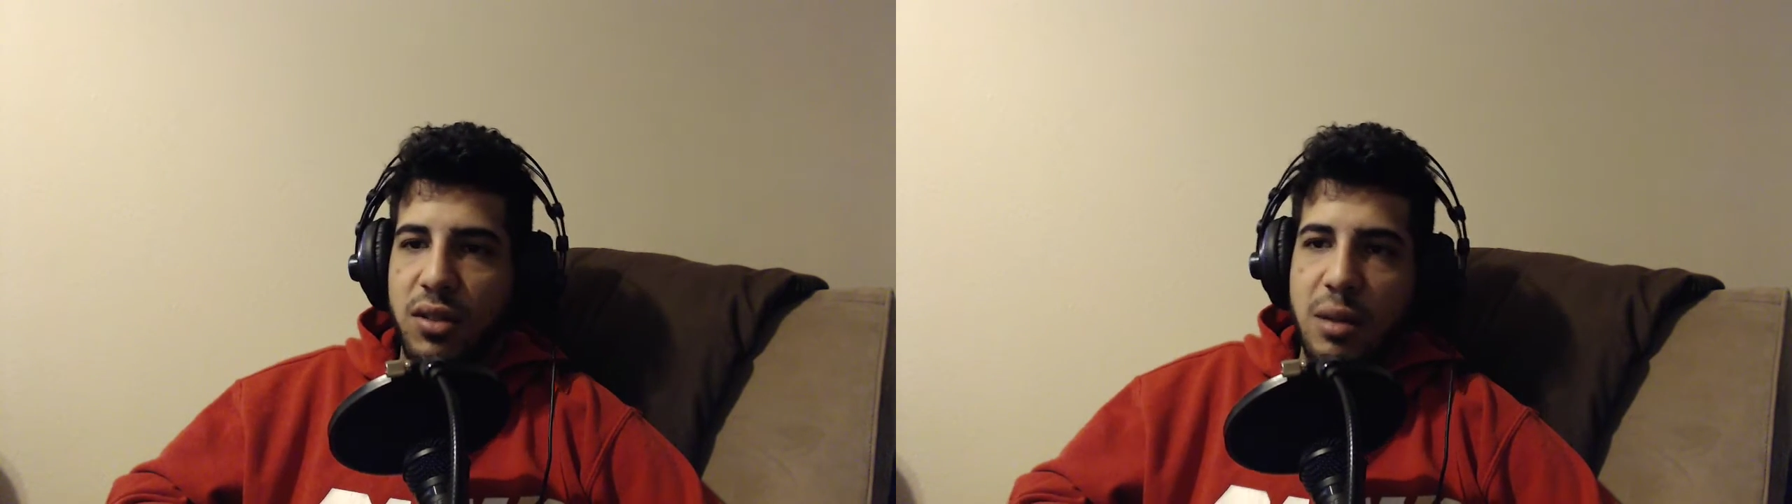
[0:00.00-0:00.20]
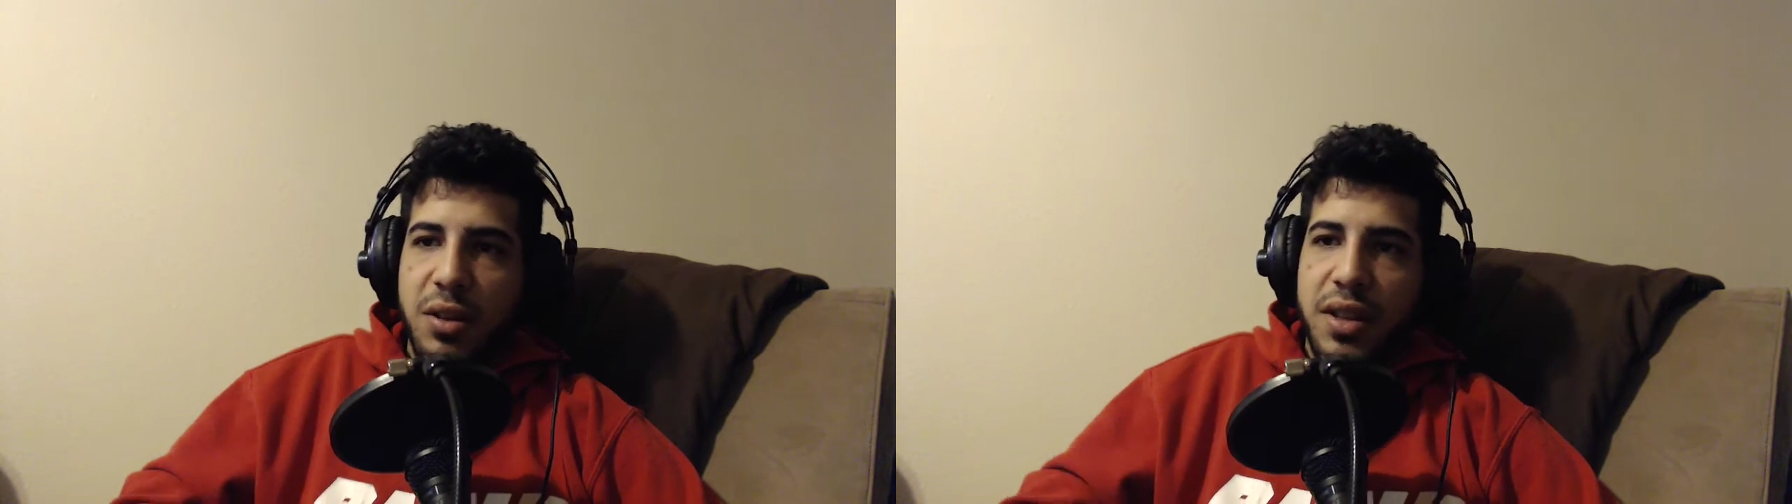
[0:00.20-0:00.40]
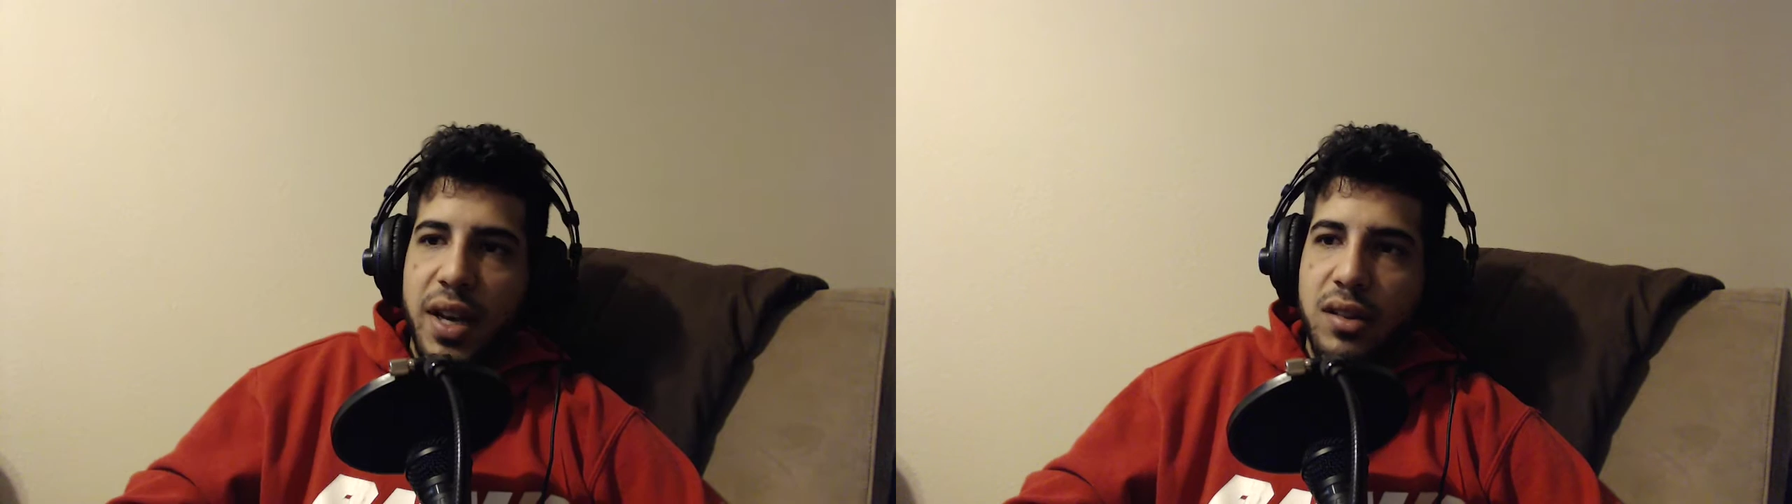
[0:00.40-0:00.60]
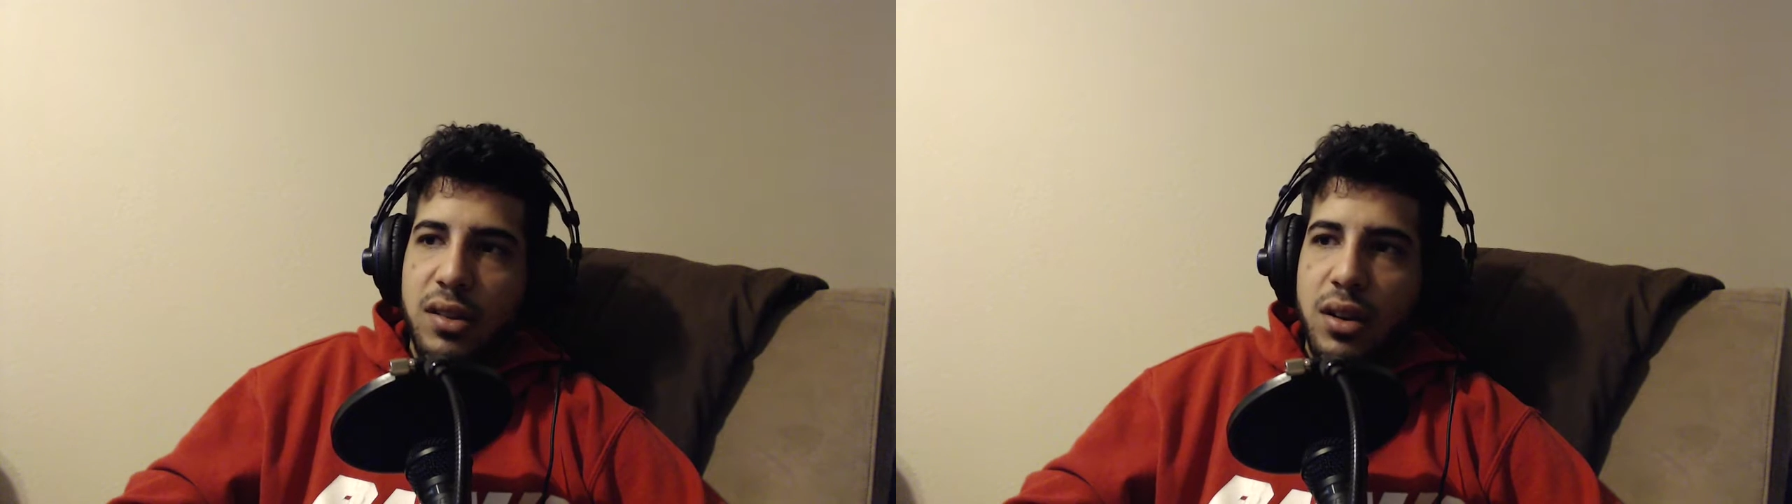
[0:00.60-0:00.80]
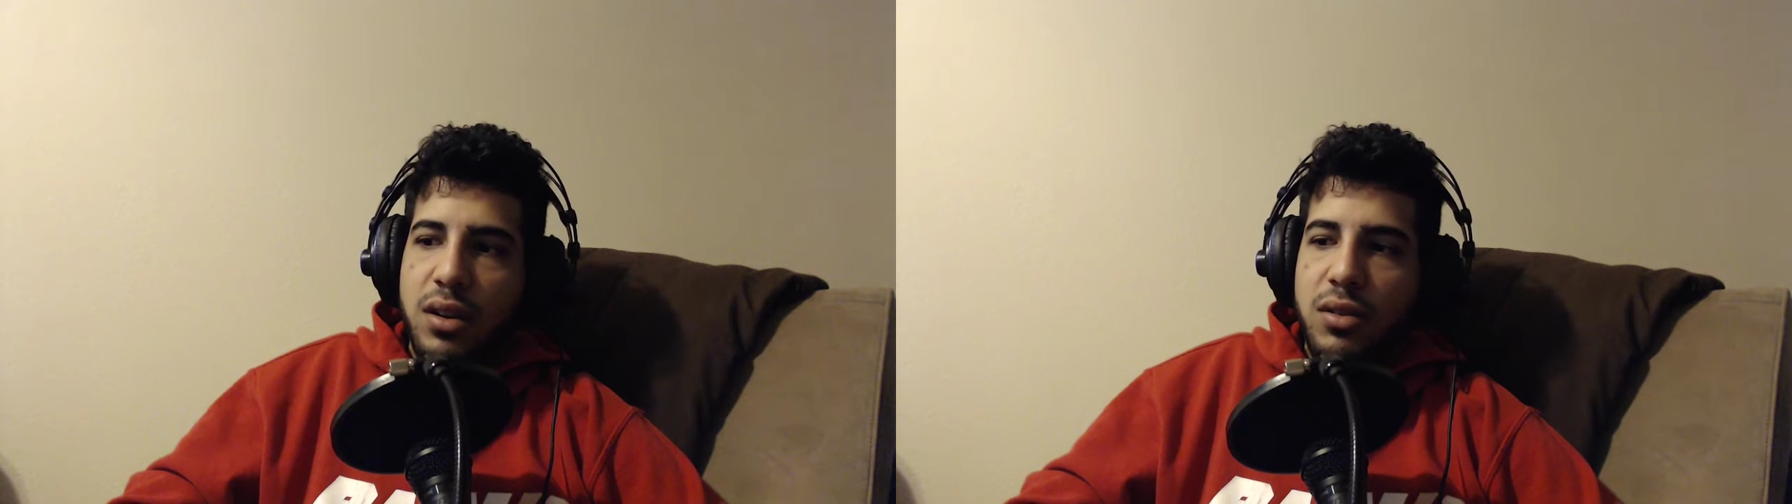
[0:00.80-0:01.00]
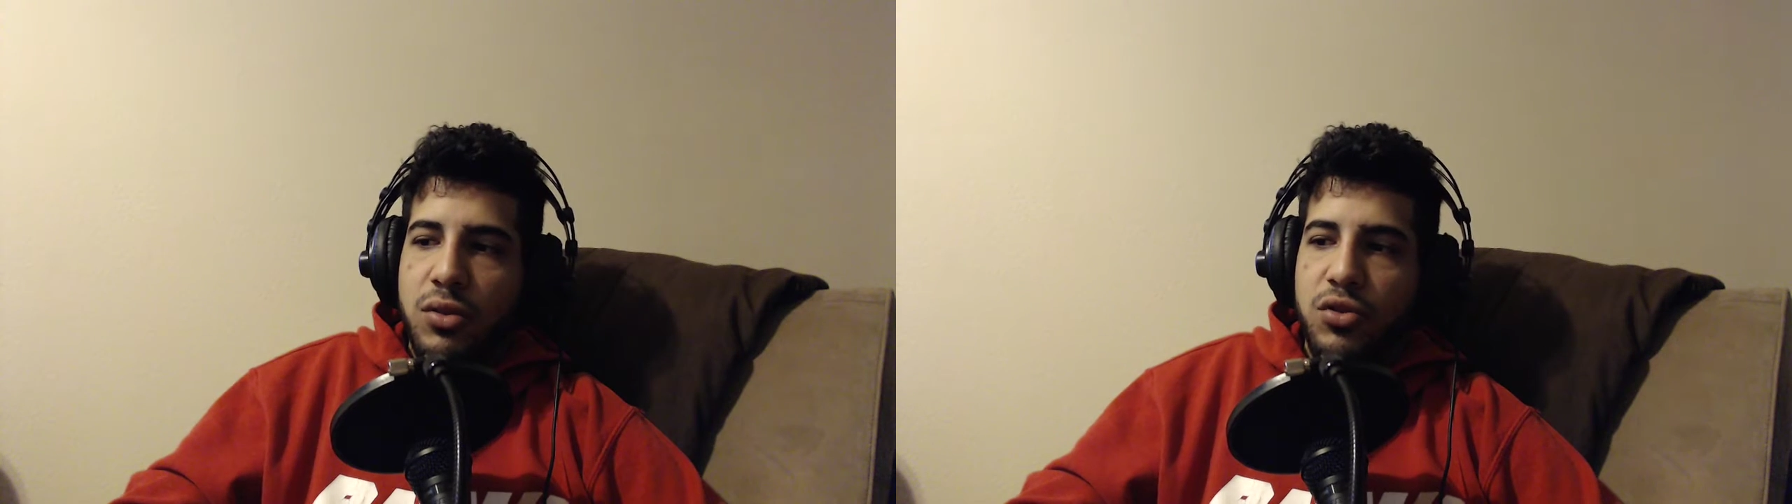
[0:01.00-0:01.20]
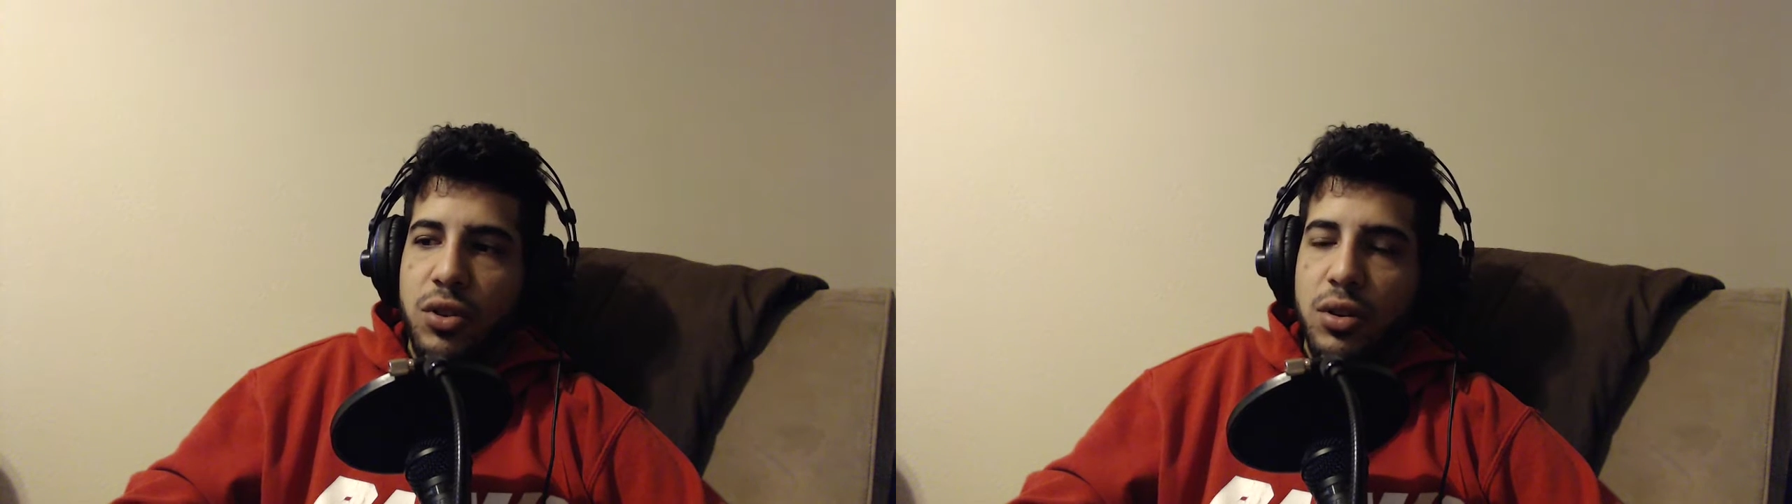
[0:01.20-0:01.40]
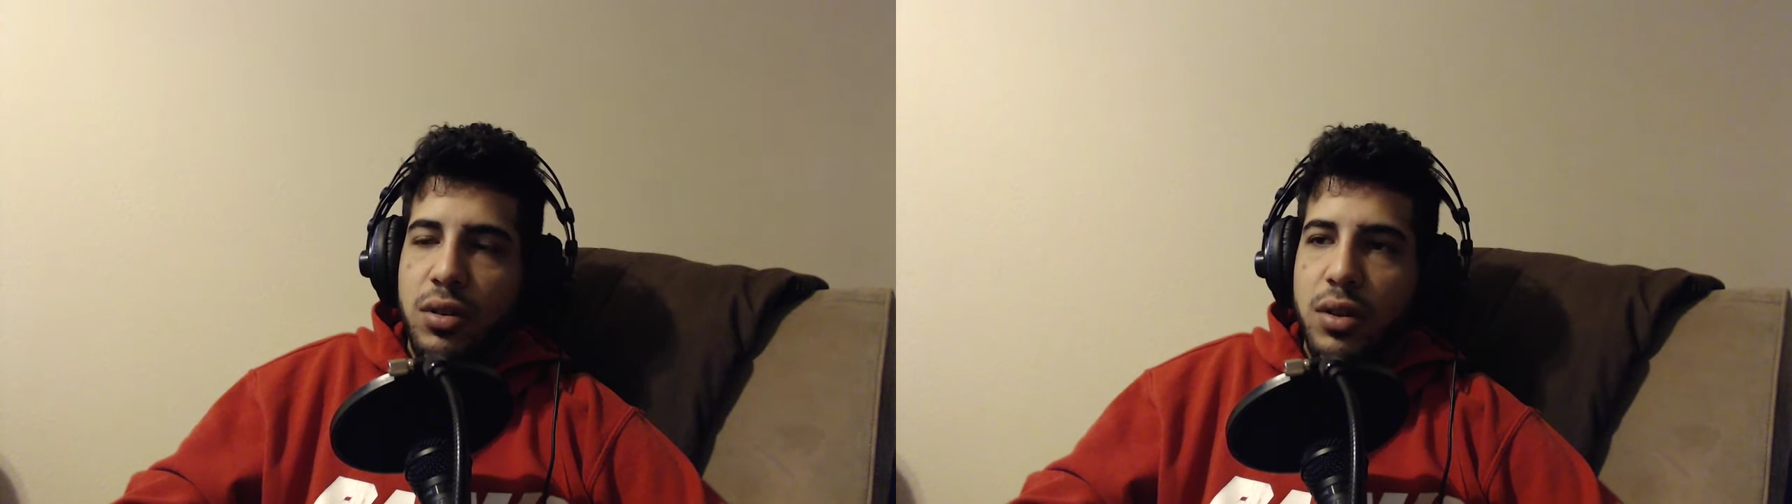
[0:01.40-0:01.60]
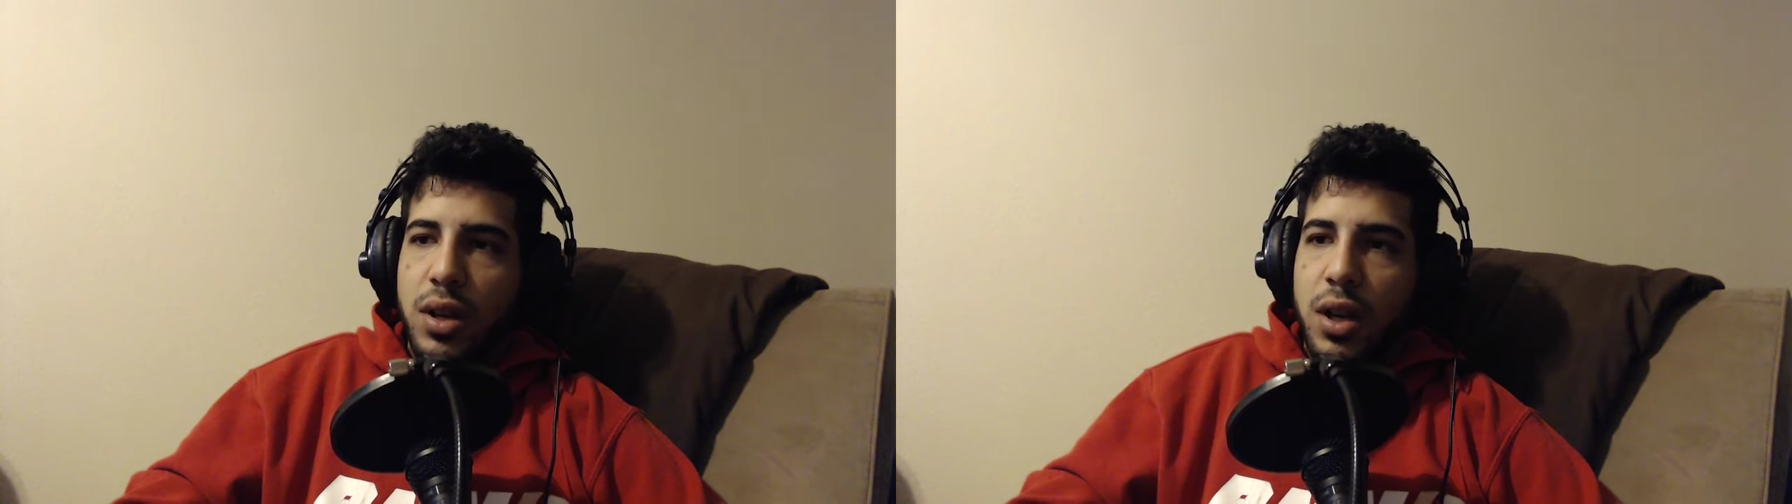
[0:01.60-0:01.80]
keep on the outside, use your